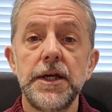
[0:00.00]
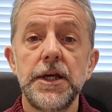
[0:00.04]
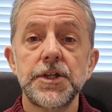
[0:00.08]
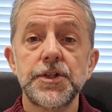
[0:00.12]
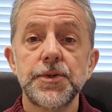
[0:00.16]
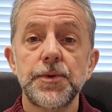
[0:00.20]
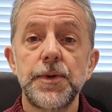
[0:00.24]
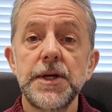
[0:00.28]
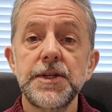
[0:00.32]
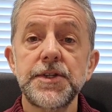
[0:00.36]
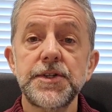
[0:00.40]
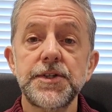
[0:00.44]

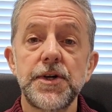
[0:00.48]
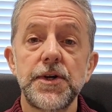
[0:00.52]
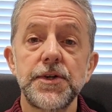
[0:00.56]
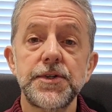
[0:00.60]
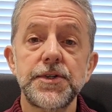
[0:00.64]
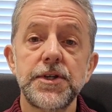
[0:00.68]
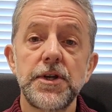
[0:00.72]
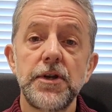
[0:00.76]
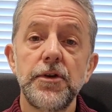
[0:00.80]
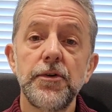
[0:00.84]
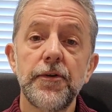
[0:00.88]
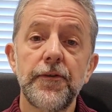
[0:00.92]
So I
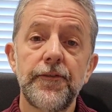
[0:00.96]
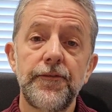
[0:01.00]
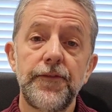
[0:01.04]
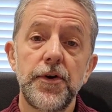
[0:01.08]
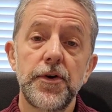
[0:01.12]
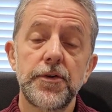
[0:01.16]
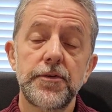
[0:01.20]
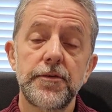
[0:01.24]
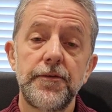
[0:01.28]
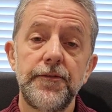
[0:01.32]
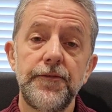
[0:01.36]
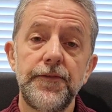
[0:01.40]
started to look
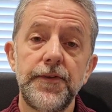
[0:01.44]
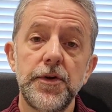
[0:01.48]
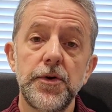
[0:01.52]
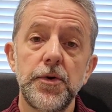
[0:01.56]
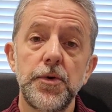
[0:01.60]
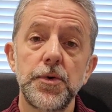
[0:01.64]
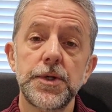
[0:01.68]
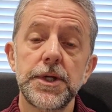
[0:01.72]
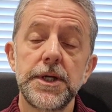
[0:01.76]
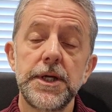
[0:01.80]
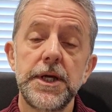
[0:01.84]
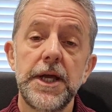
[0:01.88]
further
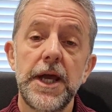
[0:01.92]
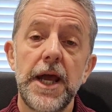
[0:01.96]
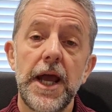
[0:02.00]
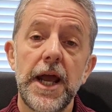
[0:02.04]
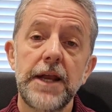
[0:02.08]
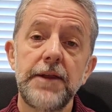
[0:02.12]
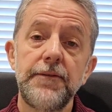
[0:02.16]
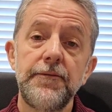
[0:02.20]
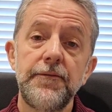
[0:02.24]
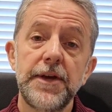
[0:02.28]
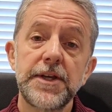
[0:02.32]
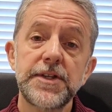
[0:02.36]
afield
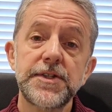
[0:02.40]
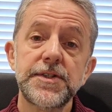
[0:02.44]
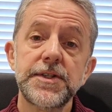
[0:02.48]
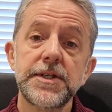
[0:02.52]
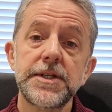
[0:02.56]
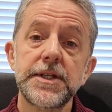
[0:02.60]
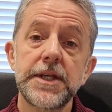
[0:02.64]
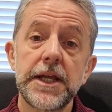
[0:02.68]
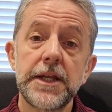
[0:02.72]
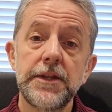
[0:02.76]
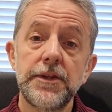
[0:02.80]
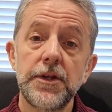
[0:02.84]
and
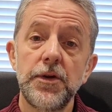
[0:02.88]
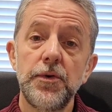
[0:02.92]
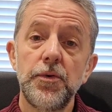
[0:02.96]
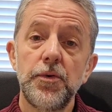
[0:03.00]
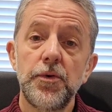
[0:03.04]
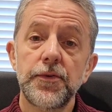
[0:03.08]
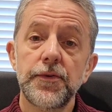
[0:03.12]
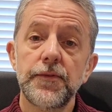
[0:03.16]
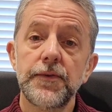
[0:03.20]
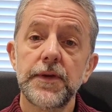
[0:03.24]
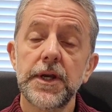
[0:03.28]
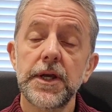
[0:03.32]
invested in the
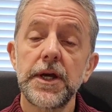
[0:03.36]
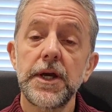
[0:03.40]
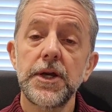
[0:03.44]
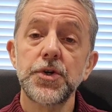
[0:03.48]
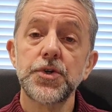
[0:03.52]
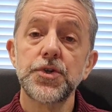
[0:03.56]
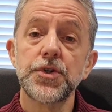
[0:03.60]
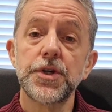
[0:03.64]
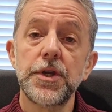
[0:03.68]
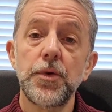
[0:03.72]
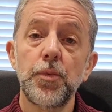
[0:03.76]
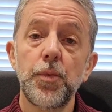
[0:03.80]
north of the
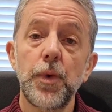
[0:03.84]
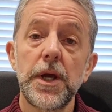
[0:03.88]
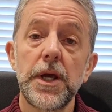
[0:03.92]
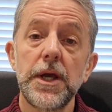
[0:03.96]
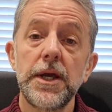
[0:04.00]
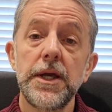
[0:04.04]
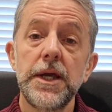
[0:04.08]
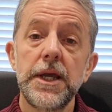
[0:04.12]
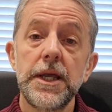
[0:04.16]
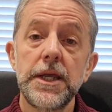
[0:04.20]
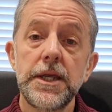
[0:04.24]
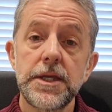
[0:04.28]
country
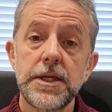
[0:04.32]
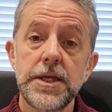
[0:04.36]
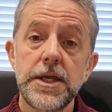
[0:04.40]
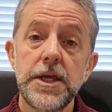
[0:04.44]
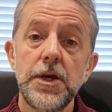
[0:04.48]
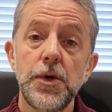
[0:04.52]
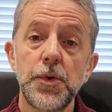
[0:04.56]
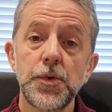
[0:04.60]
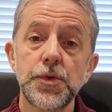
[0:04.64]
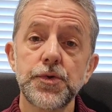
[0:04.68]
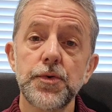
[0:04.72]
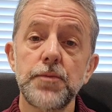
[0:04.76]
where
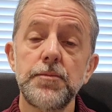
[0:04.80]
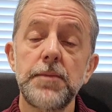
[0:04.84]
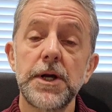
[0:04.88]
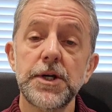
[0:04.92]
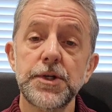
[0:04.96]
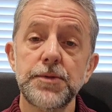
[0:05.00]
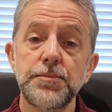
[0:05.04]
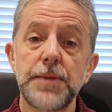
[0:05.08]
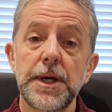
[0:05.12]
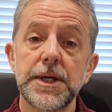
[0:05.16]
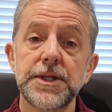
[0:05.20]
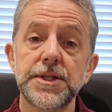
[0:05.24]
yields were
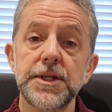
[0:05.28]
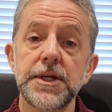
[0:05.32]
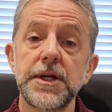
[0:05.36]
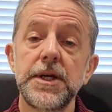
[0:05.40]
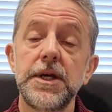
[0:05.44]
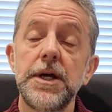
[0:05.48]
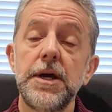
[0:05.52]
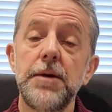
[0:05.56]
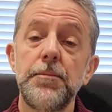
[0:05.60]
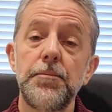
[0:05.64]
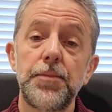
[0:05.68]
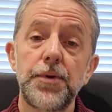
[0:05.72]
much better,
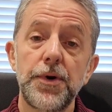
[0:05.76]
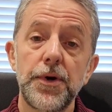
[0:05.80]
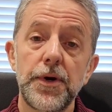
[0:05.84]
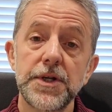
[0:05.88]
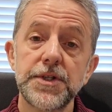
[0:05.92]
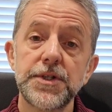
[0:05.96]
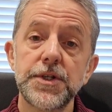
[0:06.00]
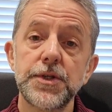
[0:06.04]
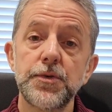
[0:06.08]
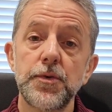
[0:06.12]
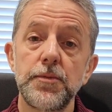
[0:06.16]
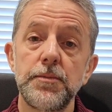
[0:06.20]

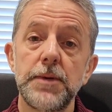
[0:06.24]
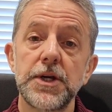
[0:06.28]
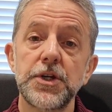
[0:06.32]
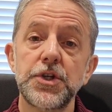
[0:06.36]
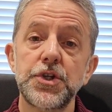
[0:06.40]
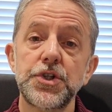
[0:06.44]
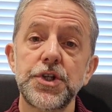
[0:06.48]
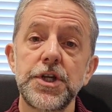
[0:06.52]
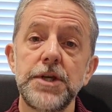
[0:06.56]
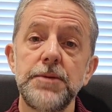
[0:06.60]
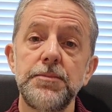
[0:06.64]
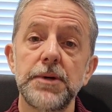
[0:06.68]
prices were
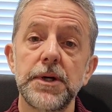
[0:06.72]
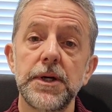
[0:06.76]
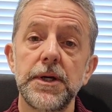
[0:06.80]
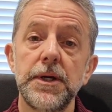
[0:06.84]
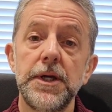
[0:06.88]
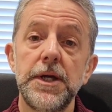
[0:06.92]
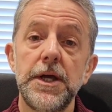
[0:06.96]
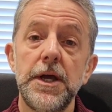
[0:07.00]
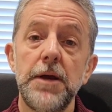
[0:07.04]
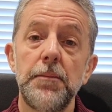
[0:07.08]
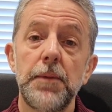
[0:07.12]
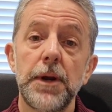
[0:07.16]
much cheaper.
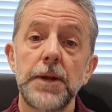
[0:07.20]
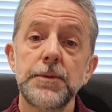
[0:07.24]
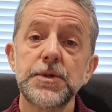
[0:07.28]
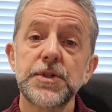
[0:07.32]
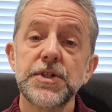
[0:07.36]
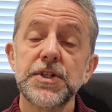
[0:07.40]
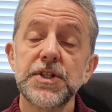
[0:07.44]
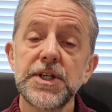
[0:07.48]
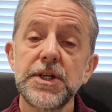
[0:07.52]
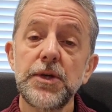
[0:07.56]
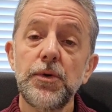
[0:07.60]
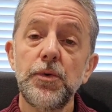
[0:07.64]
But I was
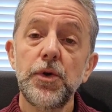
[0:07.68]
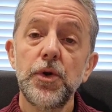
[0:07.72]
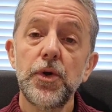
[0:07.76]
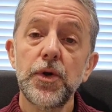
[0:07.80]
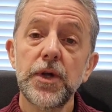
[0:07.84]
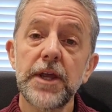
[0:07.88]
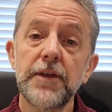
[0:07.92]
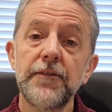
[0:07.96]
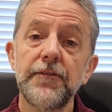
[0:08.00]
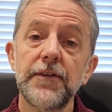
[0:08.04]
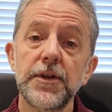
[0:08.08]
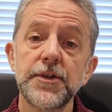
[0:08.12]
still
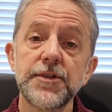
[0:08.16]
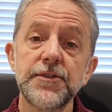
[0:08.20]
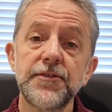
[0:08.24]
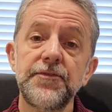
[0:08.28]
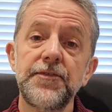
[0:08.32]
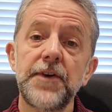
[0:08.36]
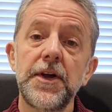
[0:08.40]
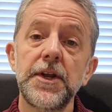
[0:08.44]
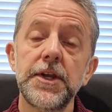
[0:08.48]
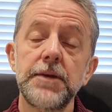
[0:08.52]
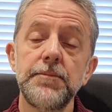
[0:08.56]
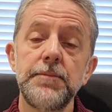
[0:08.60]
looking for those
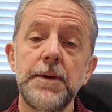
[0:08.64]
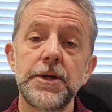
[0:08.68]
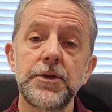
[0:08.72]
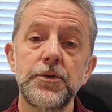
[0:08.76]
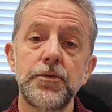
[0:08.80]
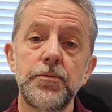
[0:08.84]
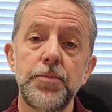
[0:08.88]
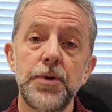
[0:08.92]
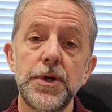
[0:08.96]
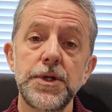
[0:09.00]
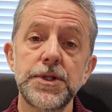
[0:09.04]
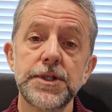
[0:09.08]

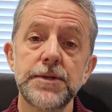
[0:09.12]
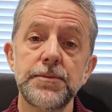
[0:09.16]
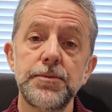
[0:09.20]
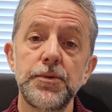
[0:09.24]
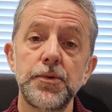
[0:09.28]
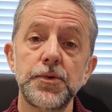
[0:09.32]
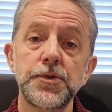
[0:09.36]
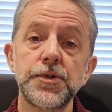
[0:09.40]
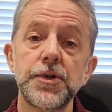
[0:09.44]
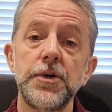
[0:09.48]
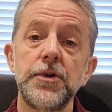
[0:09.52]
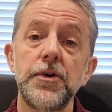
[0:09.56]
fundamental
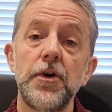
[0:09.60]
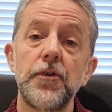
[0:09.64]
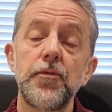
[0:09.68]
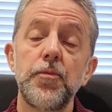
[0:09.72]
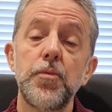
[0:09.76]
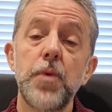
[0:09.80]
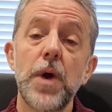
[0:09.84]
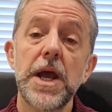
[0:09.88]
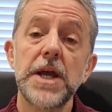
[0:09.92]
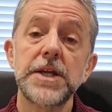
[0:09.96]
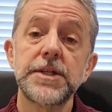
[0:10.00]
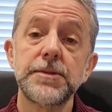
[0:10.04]
principles of
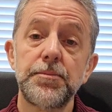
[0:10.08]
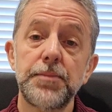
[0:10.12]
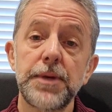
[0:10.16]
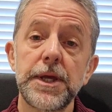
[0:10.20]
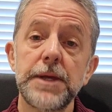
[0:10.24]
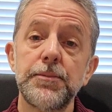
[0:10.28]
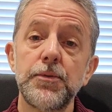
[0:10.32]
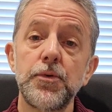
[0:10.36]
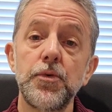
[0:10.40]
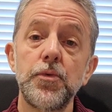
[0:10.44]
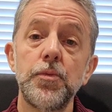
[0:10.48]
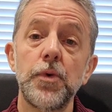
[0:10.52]
where do
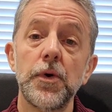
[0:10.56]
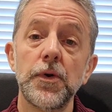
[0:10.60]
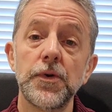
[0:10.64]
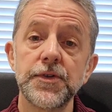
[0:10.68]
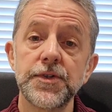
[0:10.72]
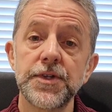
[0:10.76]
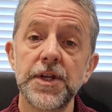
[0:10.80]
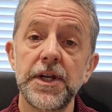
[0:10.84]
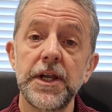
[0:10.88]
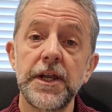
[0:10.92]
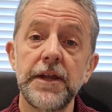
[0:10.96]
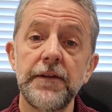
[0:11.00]
people
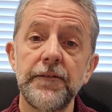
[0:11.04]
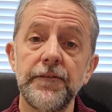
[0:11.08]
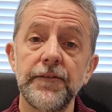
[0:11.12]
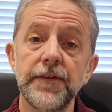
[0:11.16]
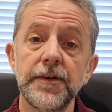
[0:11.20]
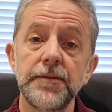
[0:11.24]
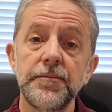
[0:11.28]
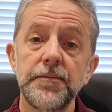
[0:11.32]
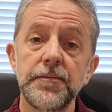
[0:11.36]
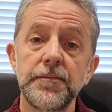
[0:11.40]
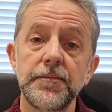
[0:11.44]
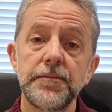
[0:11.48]
want to live.
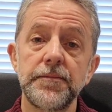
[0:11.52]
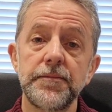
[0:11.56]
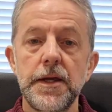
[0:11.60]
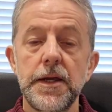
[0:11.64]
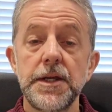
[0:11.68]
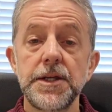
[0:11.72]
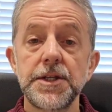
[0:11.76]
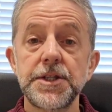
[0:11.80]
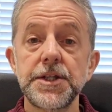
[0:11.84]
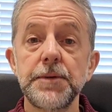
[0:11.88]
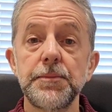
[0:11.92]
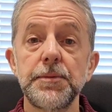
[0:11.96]

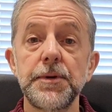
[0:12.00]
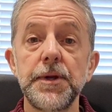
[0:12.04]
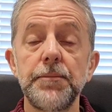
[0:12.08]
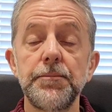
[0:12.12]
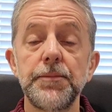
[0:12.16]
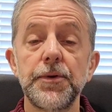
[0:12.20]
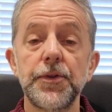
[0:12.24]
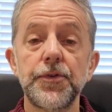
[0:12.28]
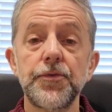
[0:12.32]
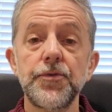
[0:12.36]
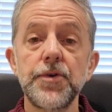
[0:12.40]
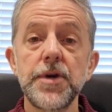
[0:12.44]
Tip
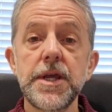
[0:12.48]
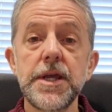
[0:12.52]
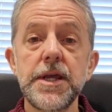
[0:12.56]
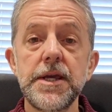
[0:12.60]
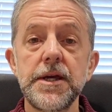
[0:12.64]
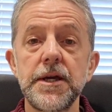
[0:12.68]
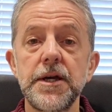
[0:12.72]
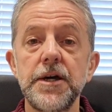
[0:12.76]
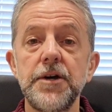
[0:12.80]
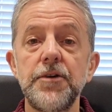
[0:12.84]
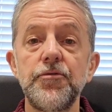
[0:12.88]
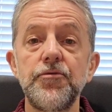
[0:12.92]
number
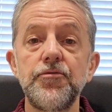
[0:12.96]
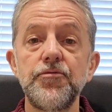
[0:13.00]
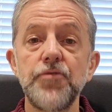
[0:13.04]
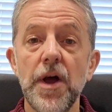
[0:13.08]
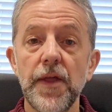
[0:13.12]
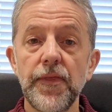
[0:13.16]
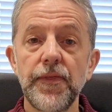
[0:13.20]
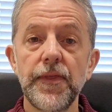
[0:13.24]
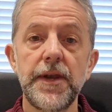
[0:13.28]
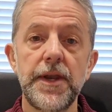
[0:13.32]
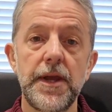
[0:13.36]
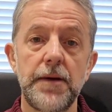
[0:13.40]
three,
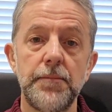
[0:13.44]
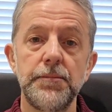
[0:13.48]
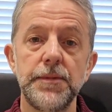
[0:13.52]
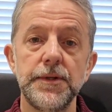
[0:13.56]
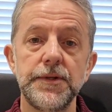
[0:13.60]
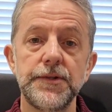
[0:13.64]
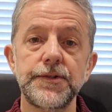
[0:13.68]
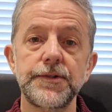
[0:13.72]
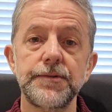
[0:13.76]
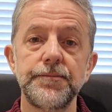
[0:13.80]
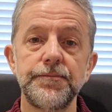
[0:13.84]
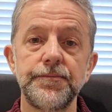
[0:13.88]
run the
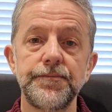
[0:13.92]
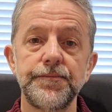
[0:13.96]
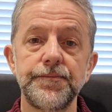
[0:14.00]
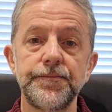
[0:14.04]
numbers.